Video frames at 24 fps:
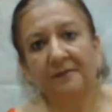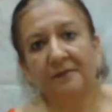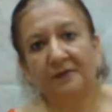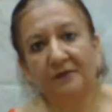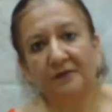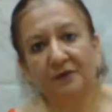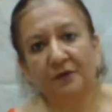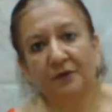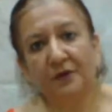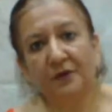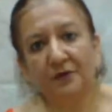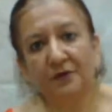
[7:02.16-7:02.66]

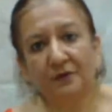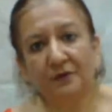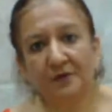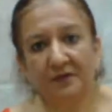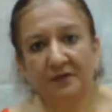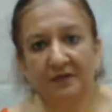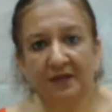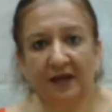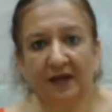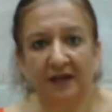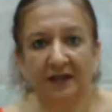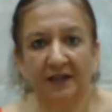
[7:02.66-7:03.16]
before you
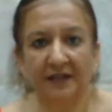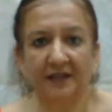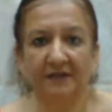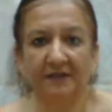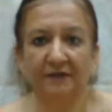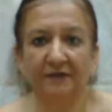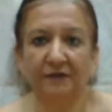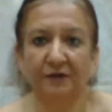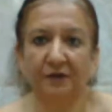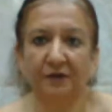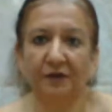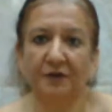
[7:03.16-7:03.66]
start,
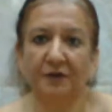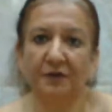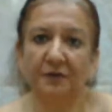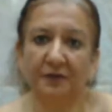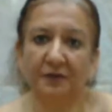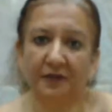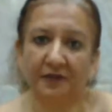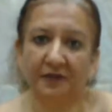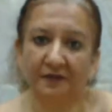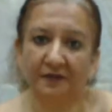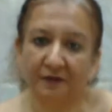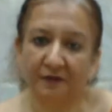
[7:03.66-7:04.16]
if you are
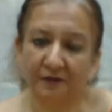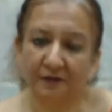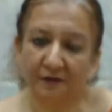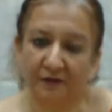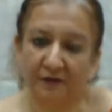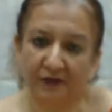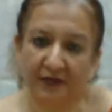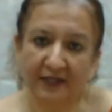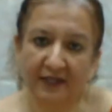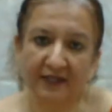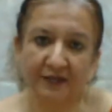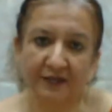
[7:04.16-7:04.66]
doing for
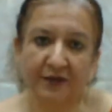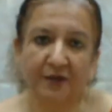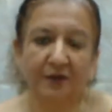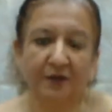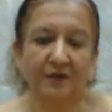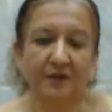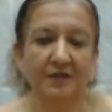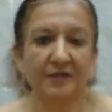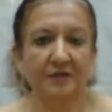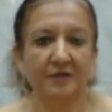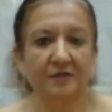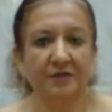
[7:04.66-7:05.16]
weight
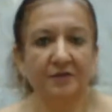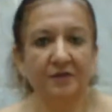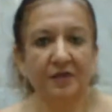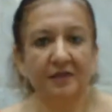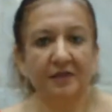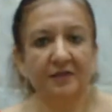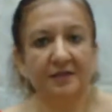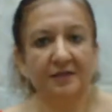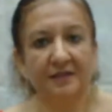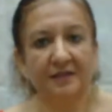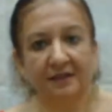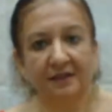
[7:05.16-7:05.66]
loss,
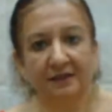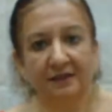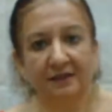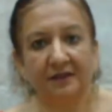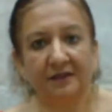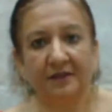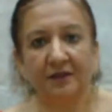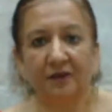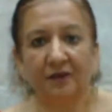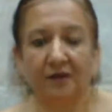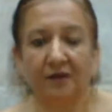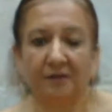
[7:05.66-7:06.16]
just
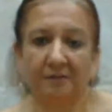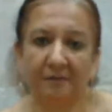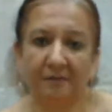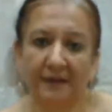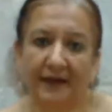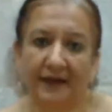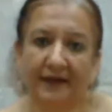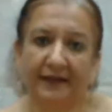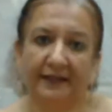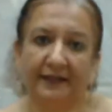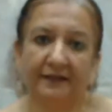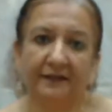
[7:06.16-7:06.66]
in your
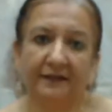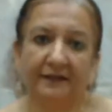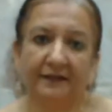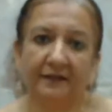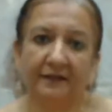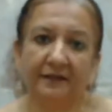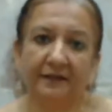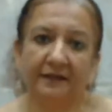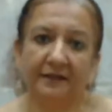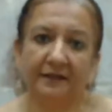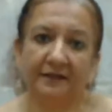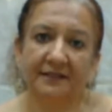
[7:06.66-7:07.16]
mind,
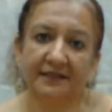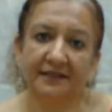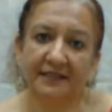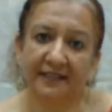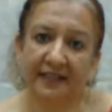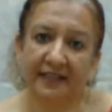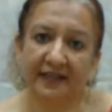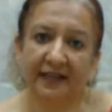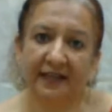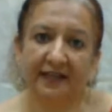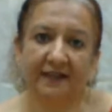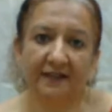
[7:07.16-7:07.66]

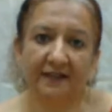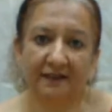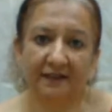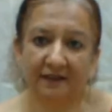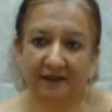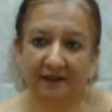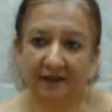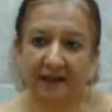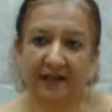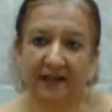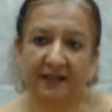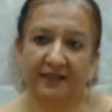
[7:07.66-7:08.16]
scale
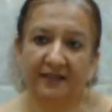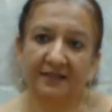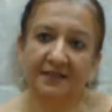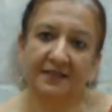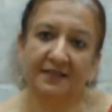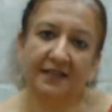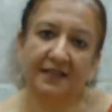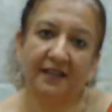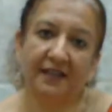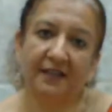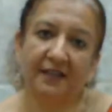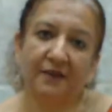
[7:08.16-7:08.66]
at a
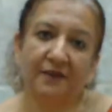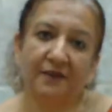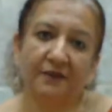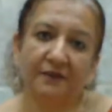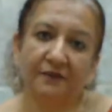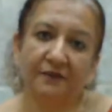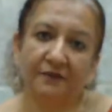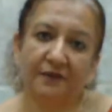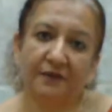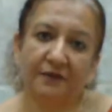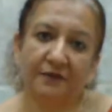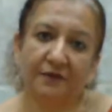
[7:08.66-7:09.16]
scale of
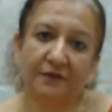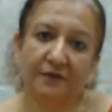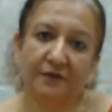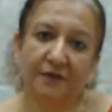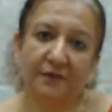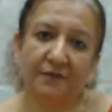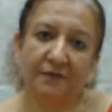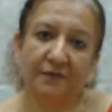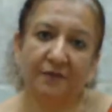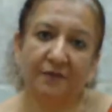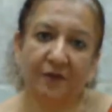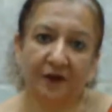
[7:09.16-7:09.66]

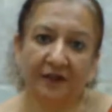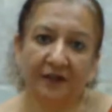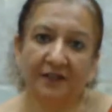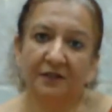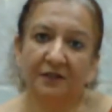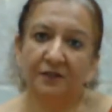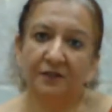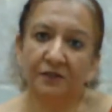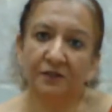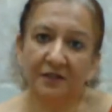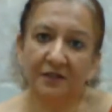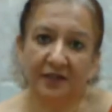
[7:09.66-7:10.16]
from
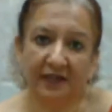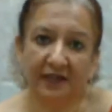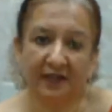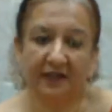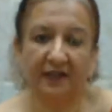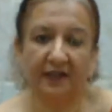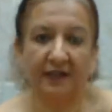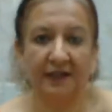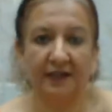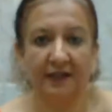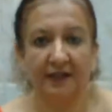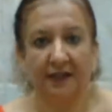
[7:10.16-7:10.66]
1 to
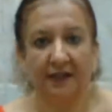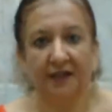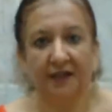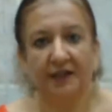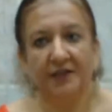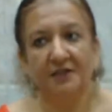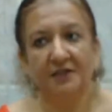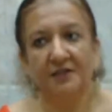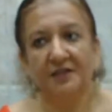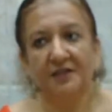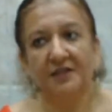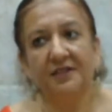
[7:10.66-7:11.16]
10,
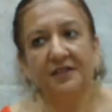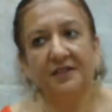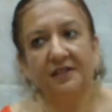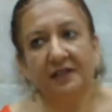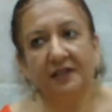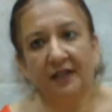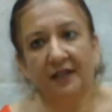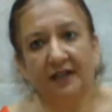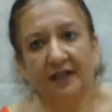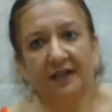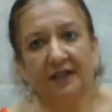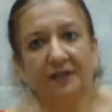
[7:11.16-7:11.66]
just
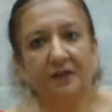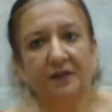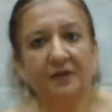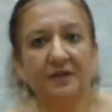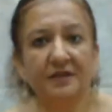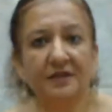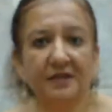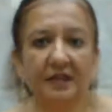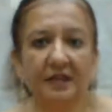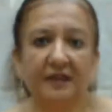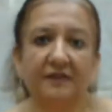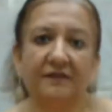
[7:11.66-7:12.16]
rate
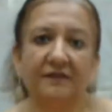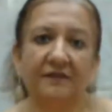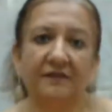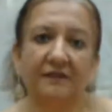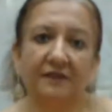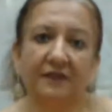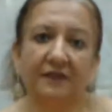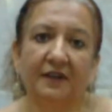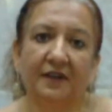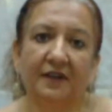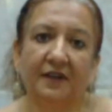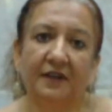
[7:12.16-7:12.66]
yourself.
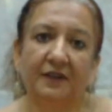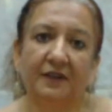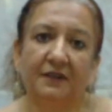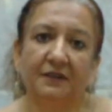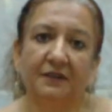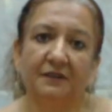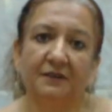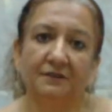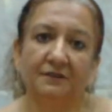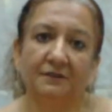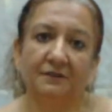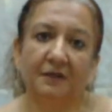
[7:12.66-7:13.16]

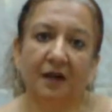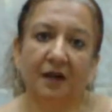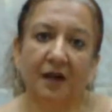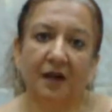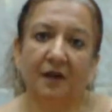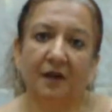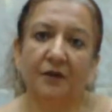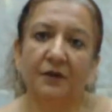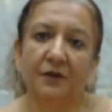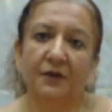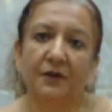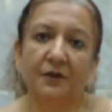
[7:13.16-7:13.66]

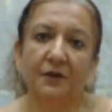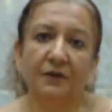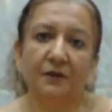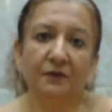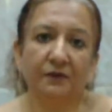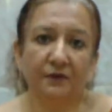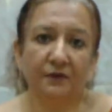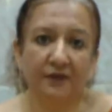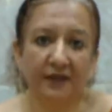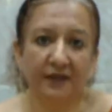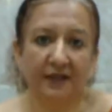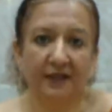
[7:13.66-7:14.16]
How do
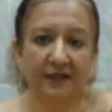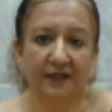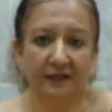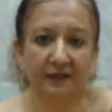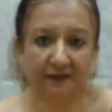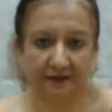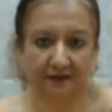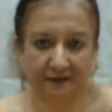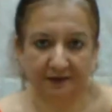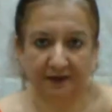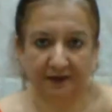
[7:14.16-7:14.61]
you feel